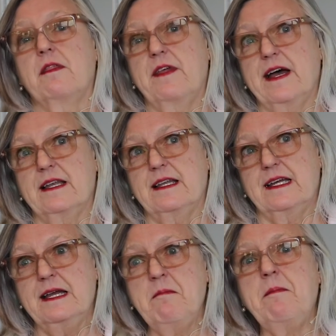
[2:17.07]
that
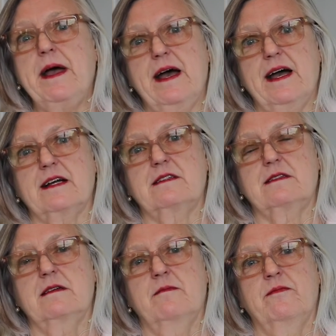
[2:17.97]

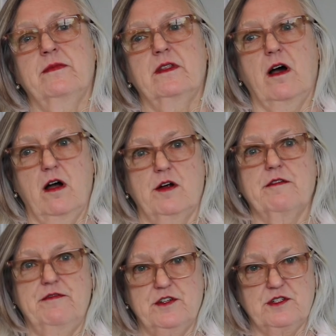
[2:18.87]
impacts
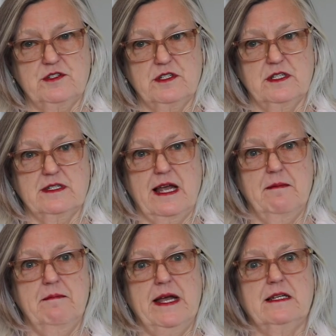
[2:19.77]
our efficiencies
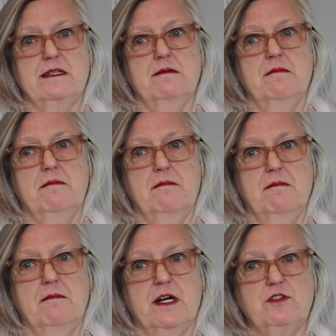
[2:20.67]
and makes it
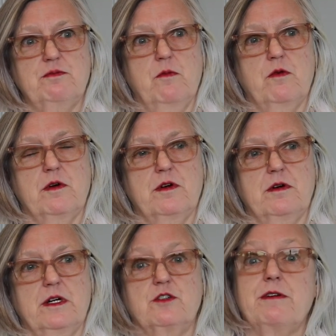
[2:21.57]
much
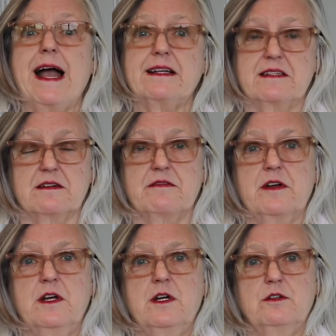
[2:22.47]
more
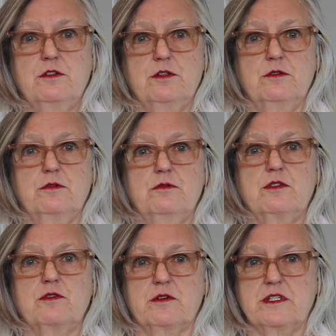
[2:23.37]
attractive to
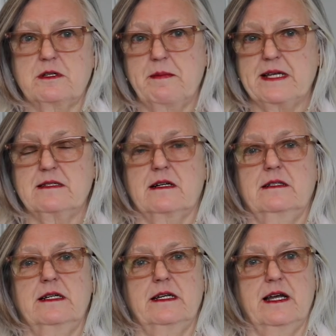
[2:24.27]
source
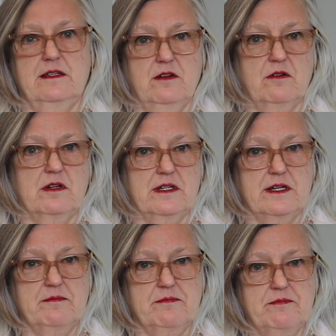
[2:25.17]
domestically and
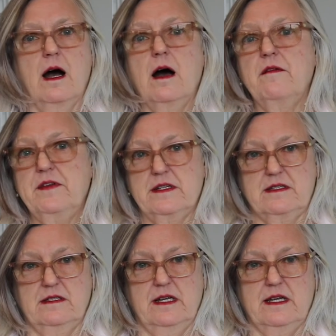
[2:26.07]
locally.
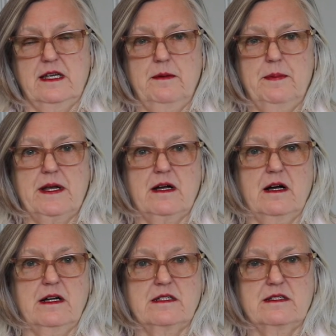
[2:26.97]
Obviously, keeping
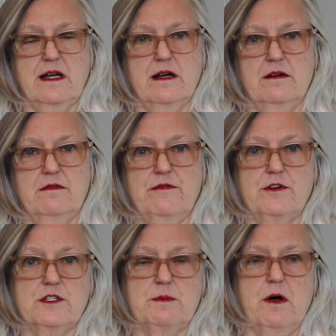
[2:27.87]
costs down
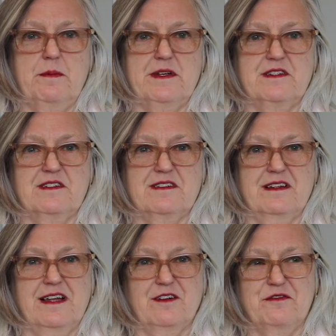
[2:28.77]
for a small business
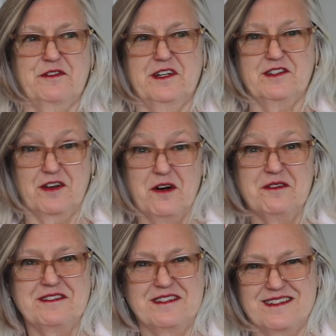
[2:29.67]
allows for its
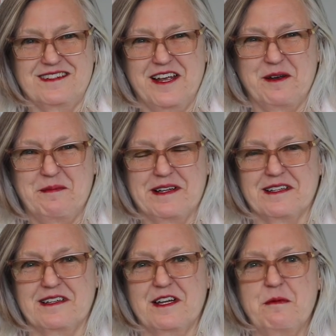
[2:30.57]
own
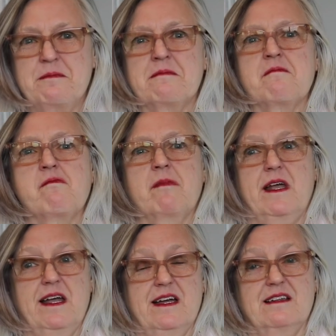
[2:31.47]
sustainability.
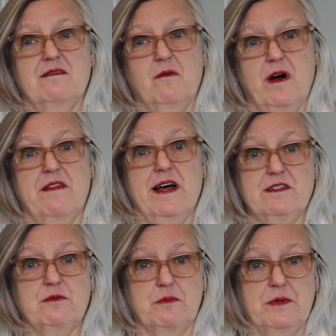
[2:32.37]
And while
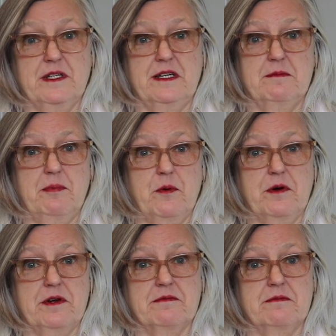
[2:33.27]
that's really
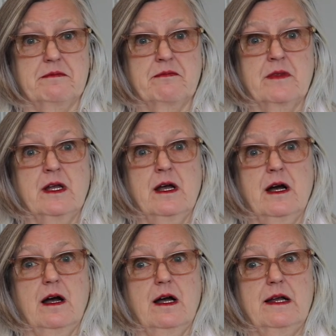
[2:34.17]
important,
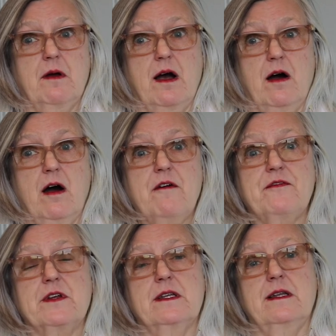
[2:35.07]
I
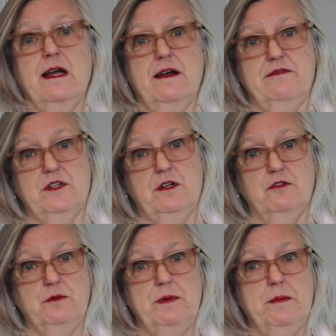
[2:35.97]
often have to
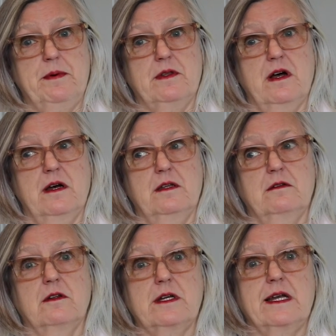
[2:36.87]
coach people on
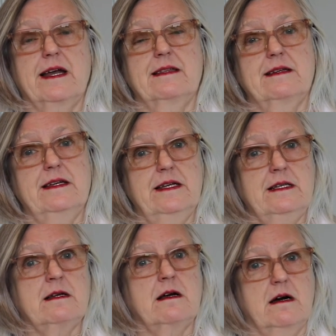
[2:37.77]
looking at the
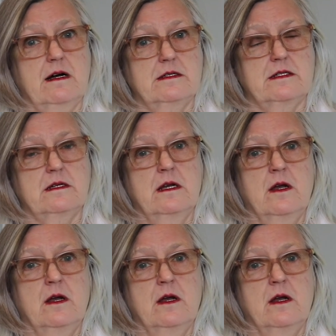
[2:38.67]
hidden cost,